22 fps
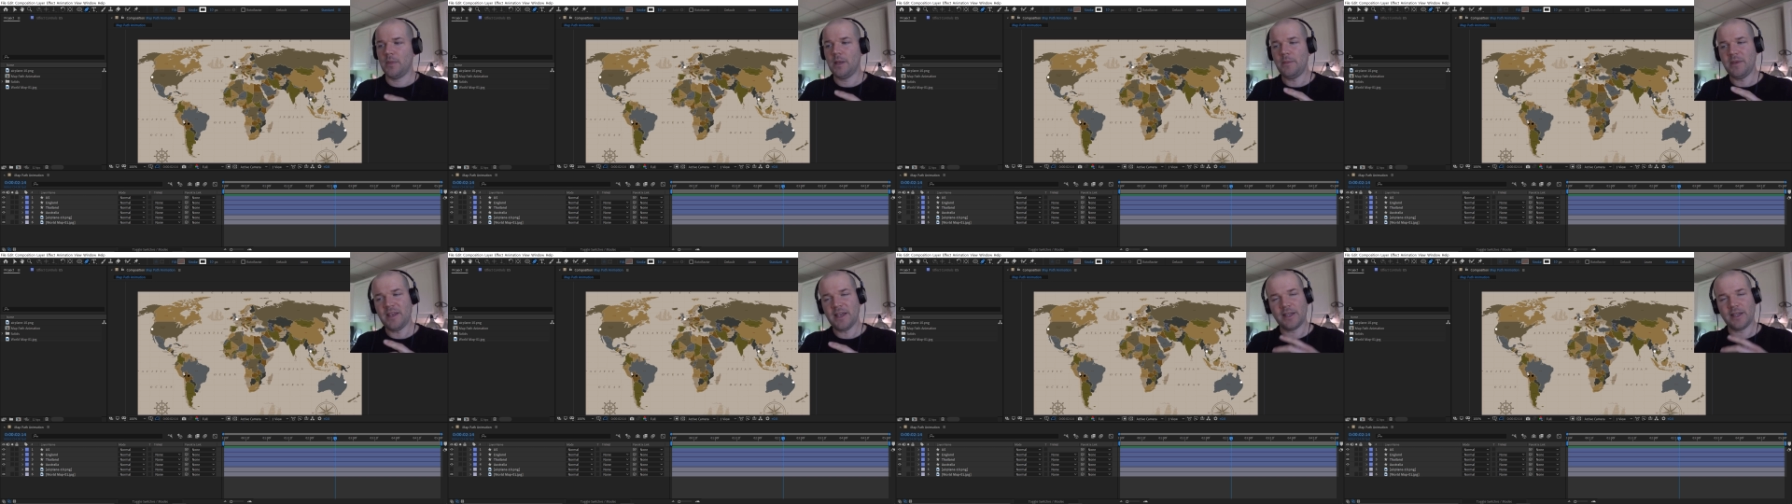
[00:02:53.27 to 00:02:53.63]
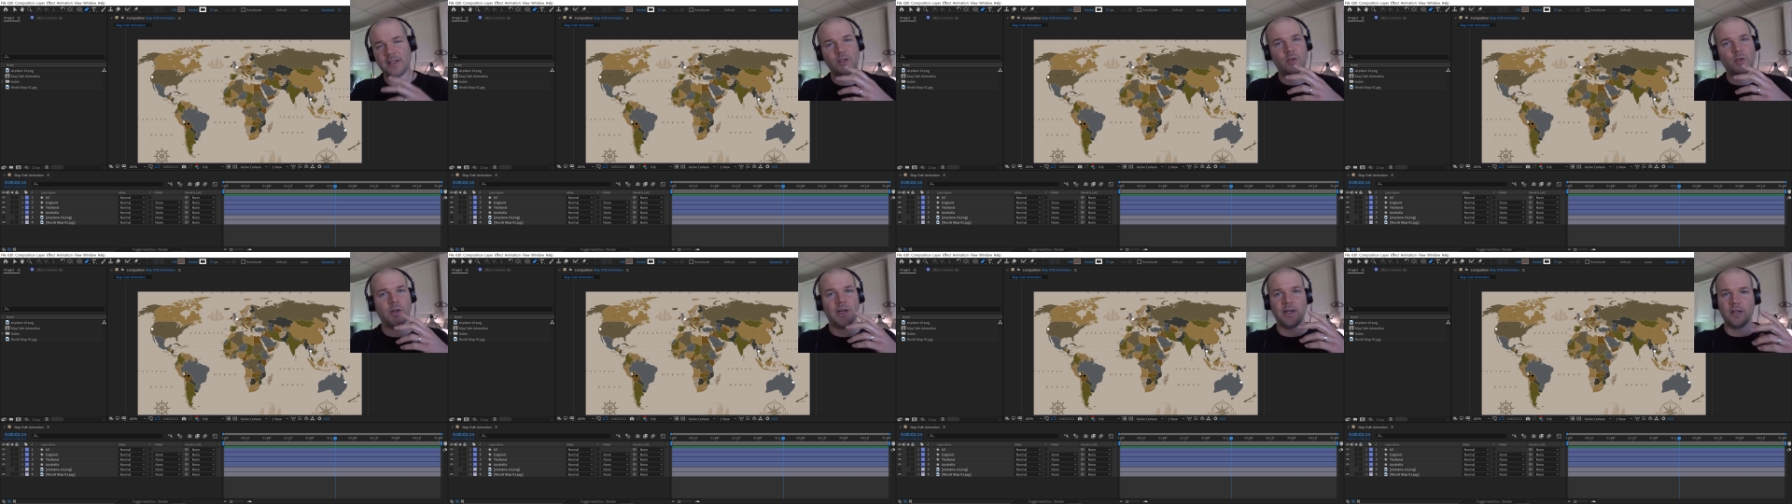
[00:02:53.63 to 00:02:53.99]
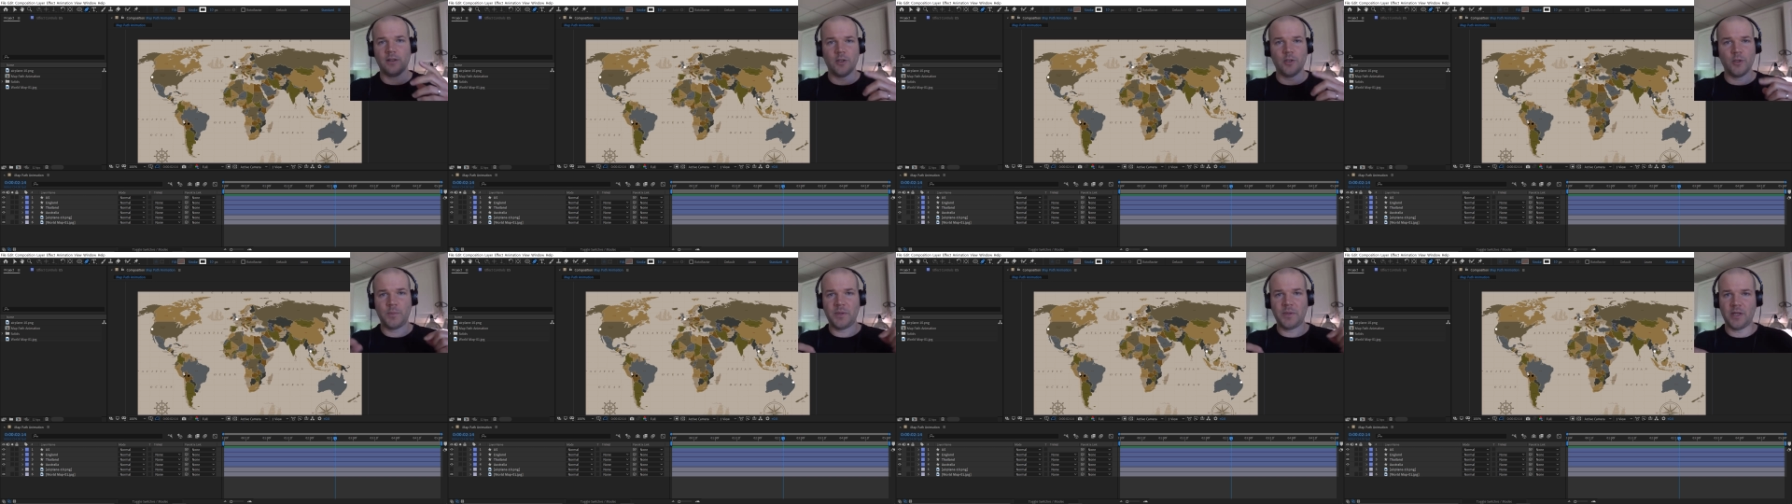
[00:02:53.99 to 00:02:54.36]
Maybe I can create a
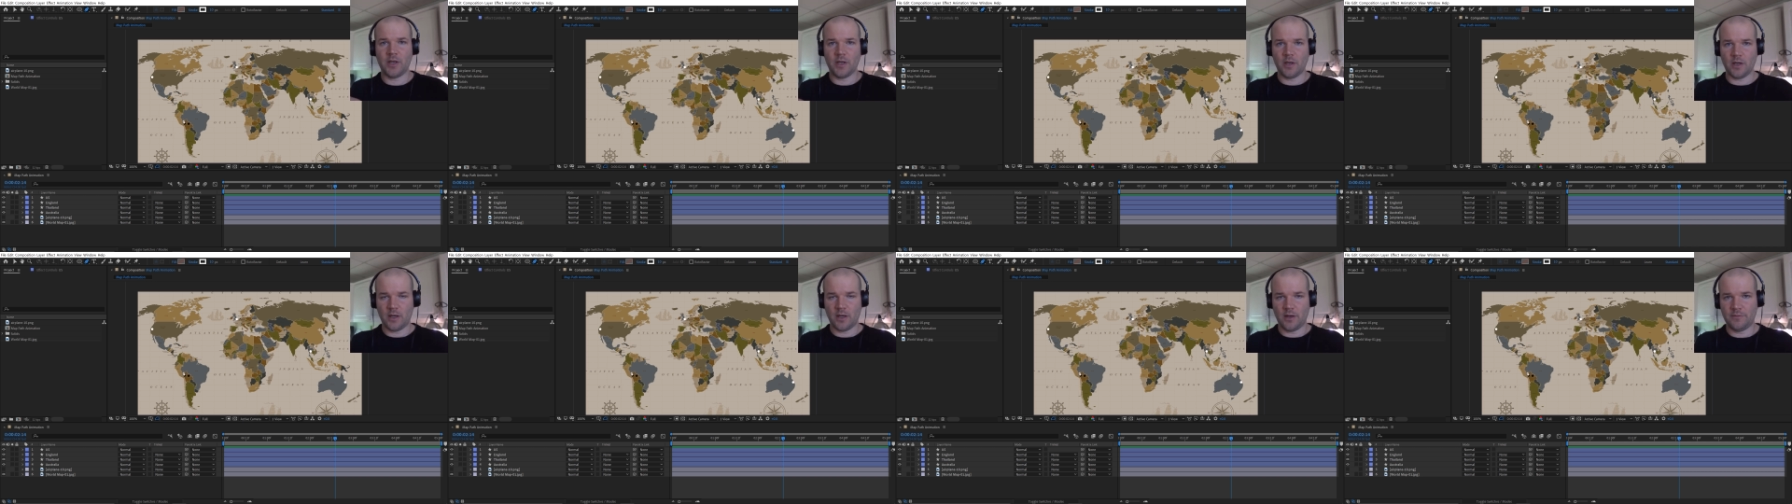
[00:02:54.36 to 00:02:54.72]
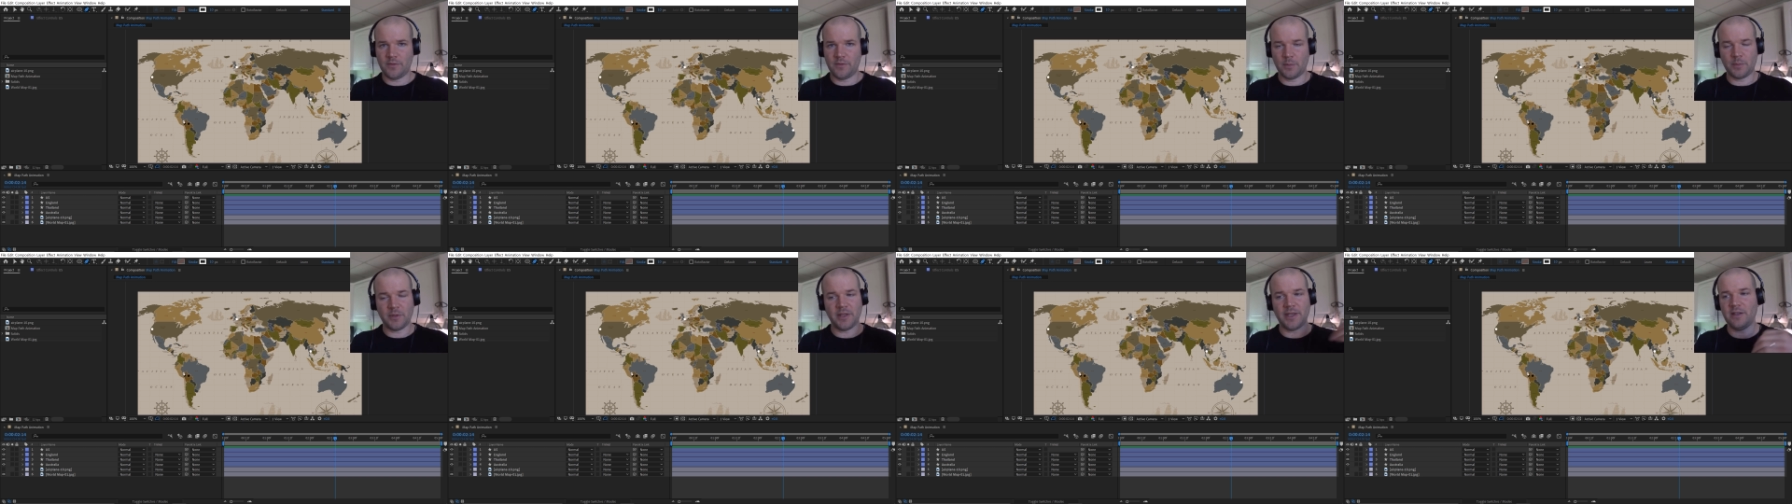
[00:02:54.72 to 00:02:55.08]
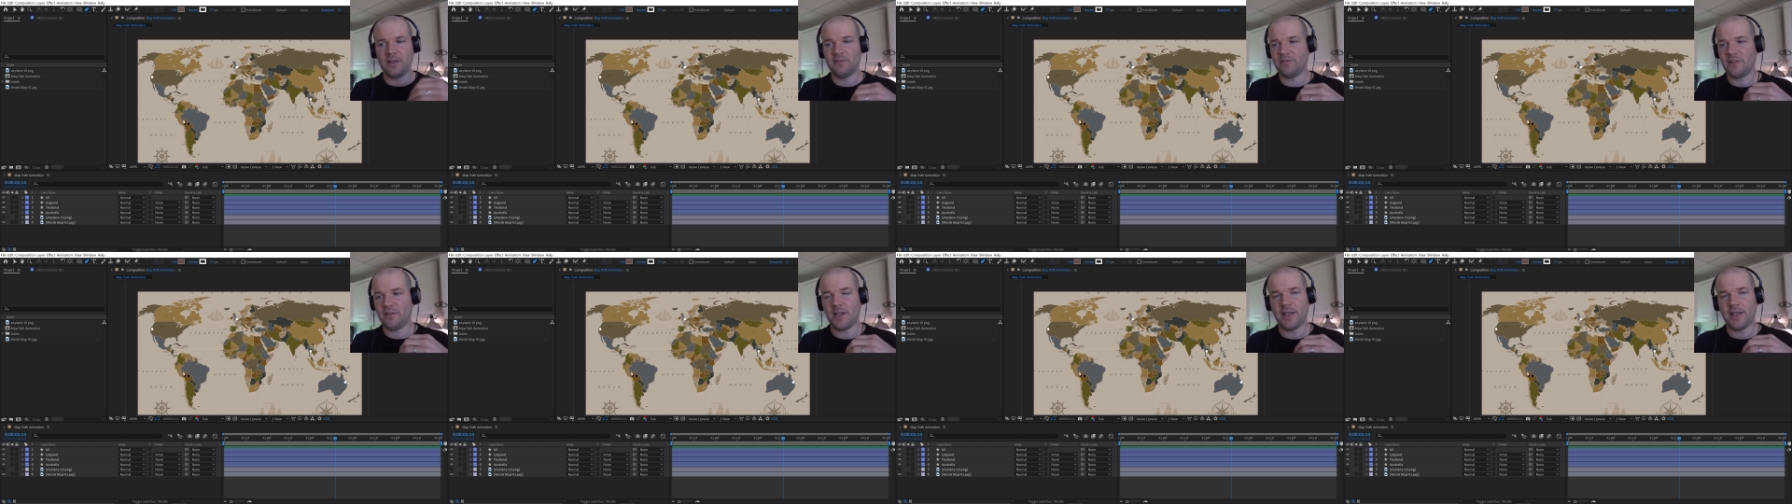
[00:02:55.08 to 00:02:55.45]
loop here of the
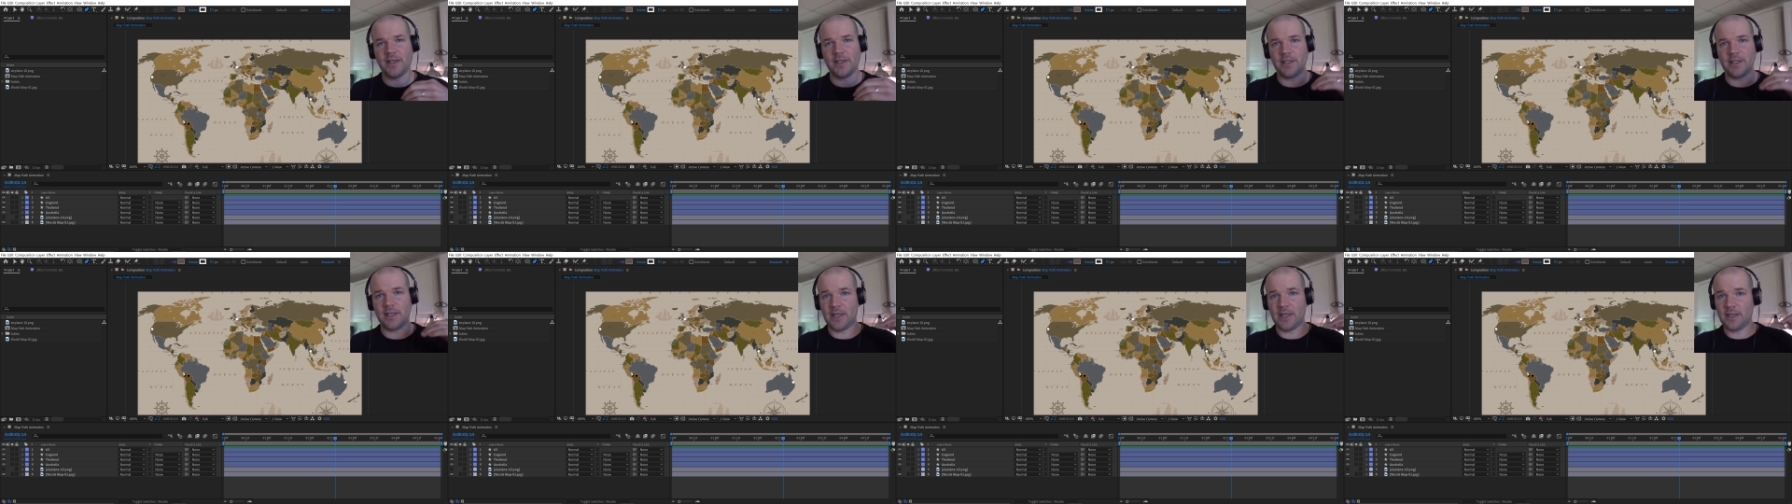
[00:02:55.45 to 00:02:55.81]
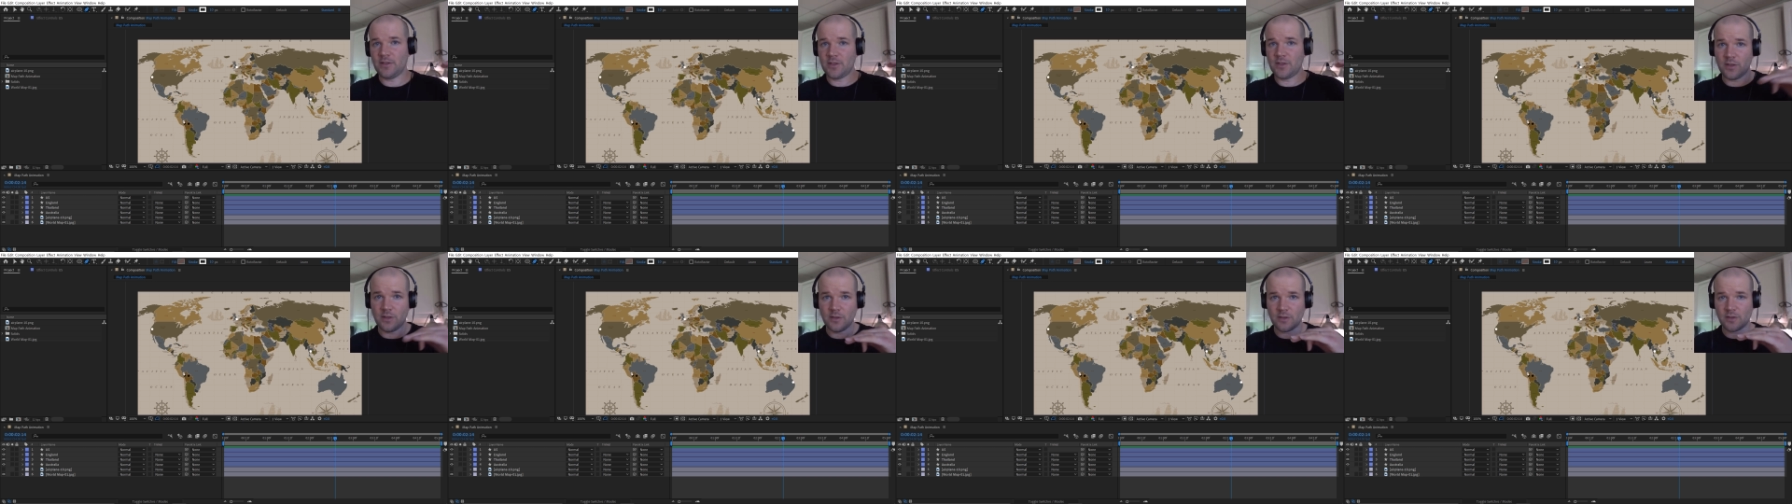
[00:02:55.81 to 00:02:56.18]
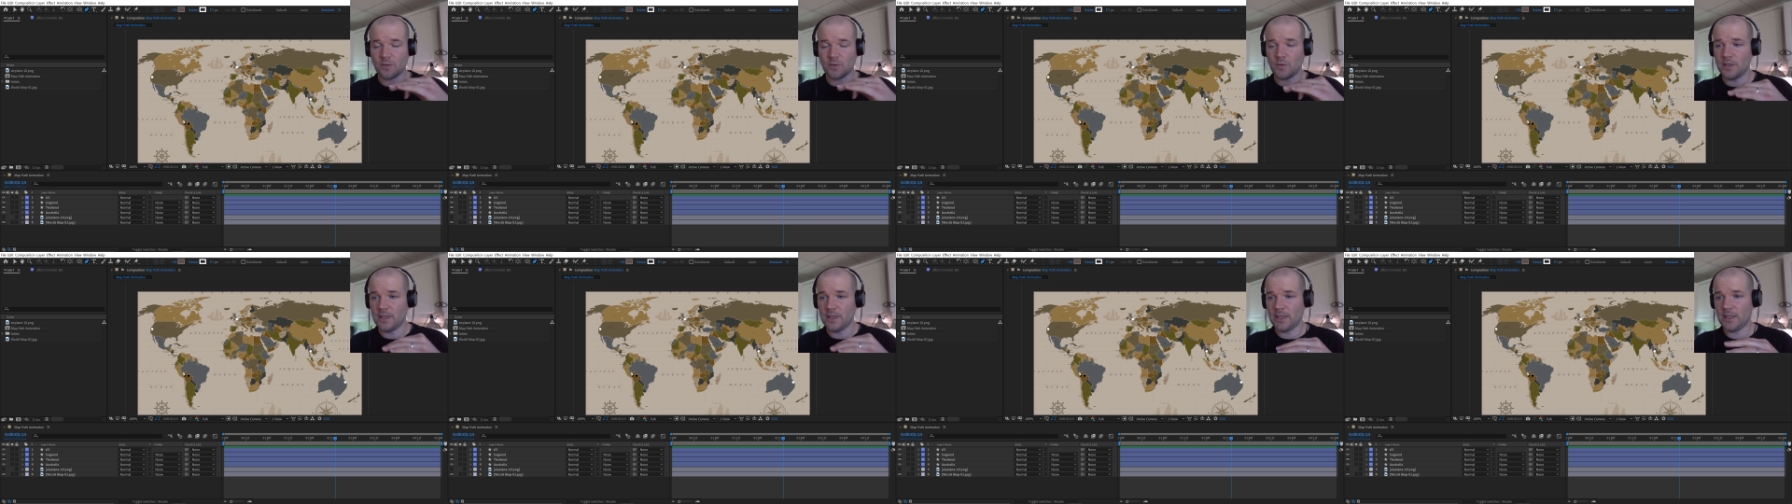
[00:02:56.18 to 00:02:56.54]
plane flying into the
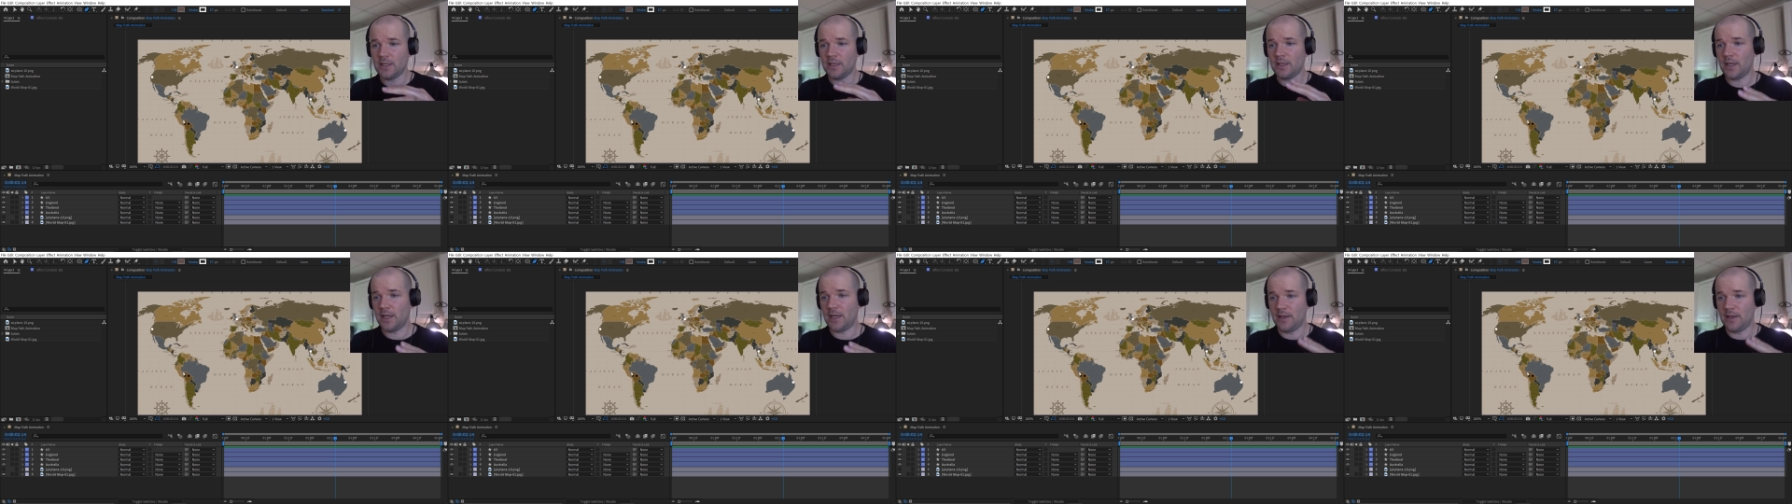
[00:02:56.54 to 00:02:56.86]
screen